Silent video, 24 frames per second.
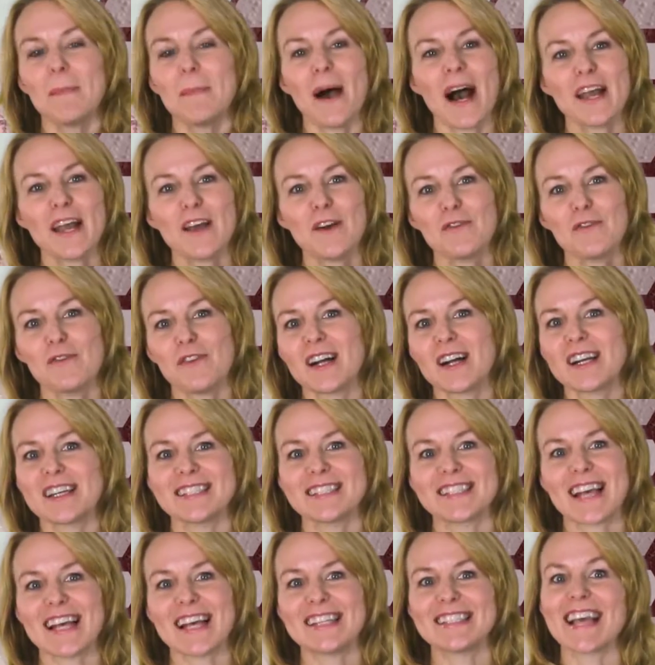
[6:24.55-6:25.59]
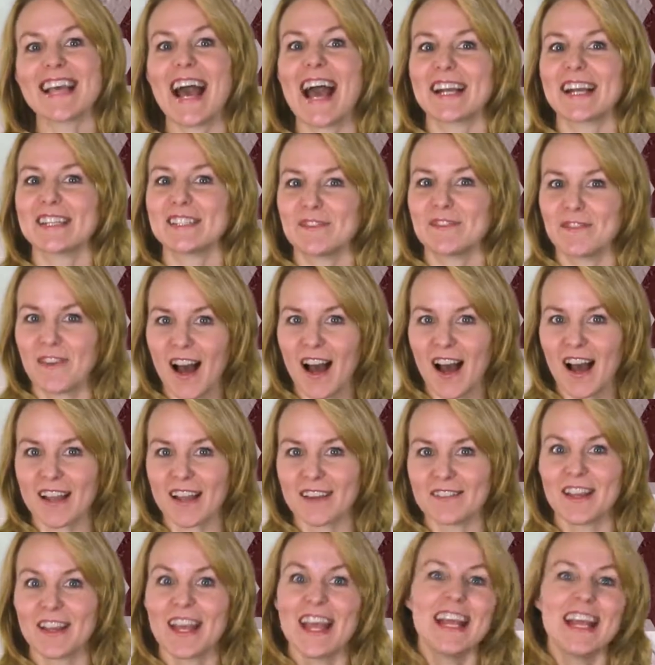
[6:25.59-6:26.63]
Biofungicides X
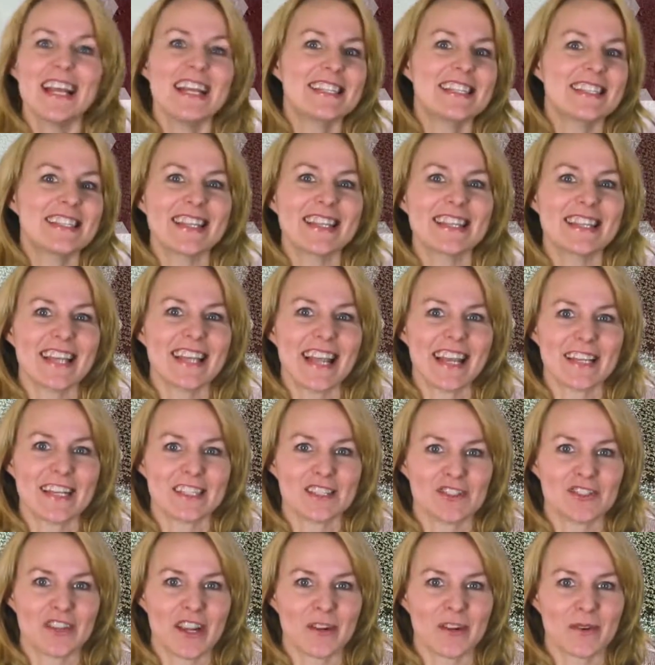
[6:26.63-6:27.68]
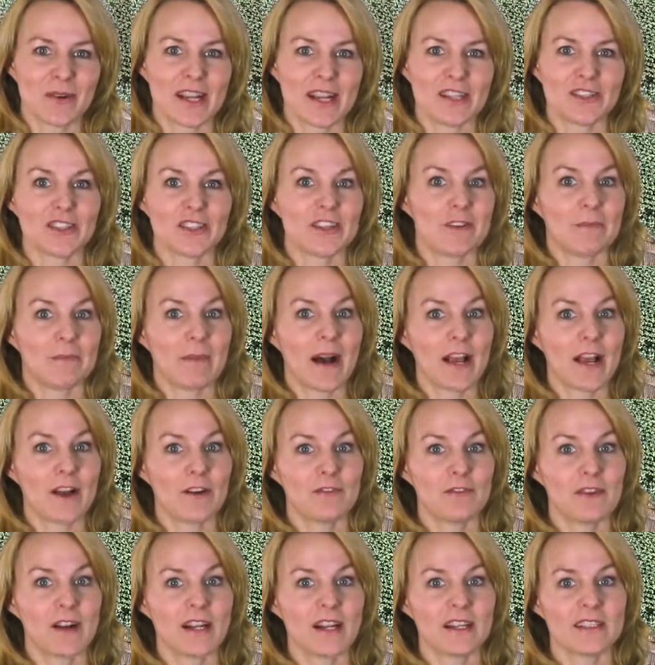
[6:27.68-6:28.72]
five is the latest generation of
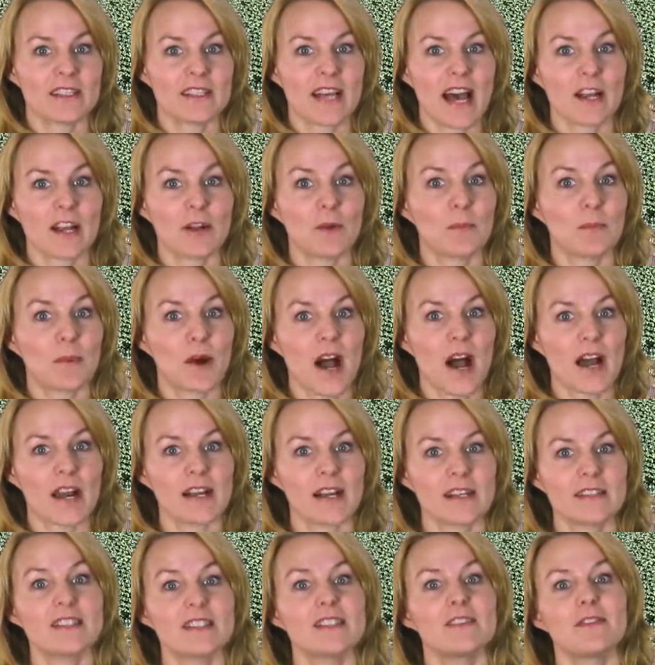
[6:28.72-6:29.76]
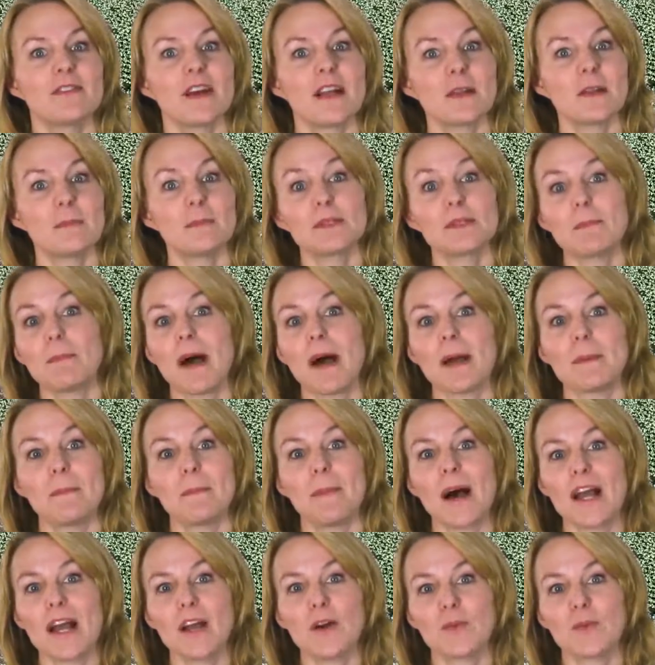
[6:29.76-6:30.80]
biofungicidal products developed by
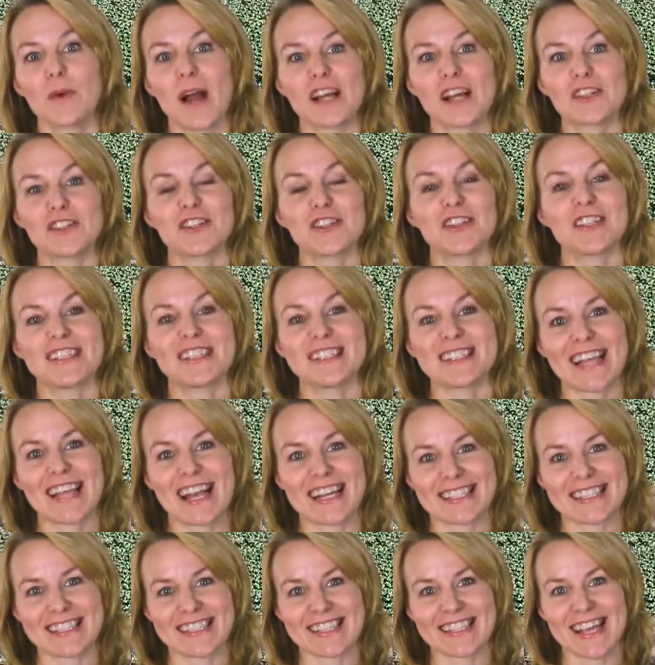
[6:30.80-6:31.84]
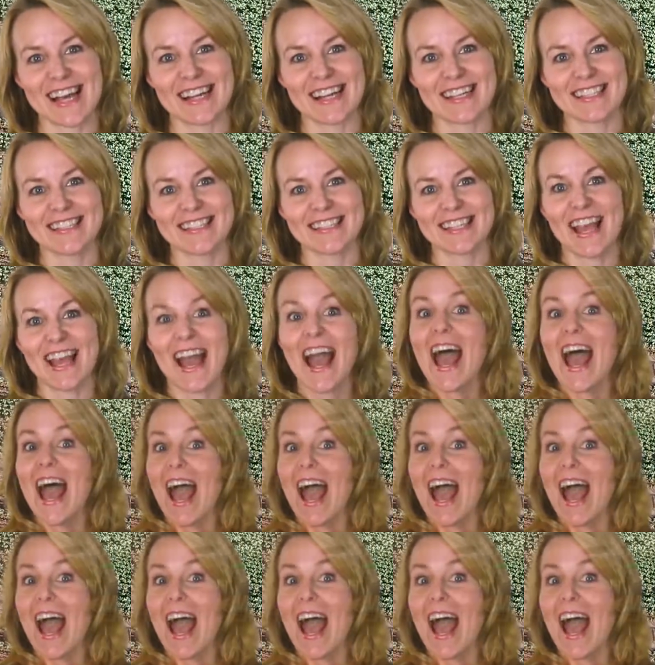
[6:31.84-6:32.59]
Biorational Insecticides